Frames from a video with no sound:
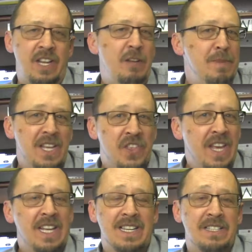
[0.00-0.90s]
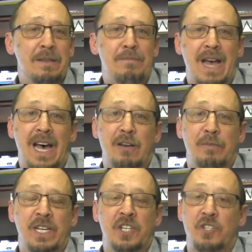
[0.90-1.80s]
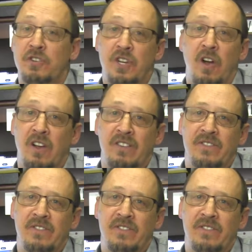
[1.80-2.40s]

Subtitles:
You may think it doesn't matter because your target